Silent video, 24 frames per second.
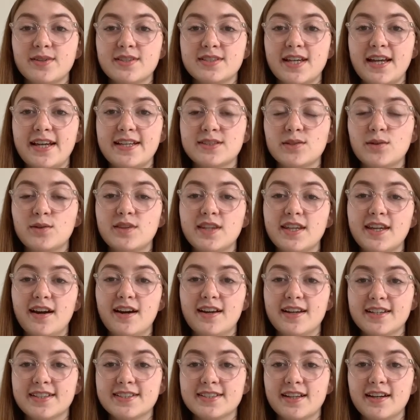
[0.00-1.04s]
Day is on the
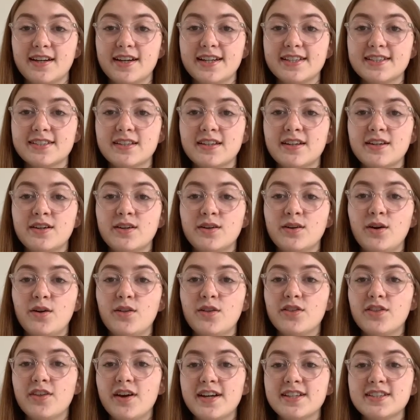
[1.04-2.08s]
earlier side, on
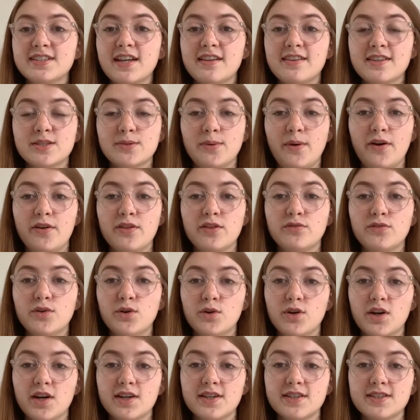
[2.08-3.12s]
Thursday the 12th of
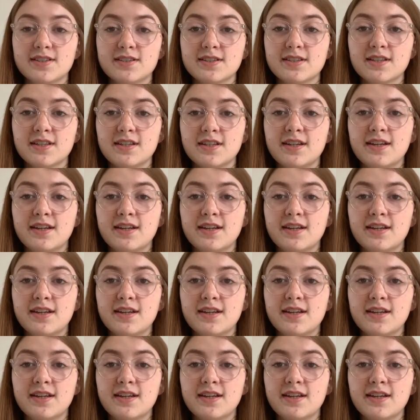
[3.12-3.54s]
August.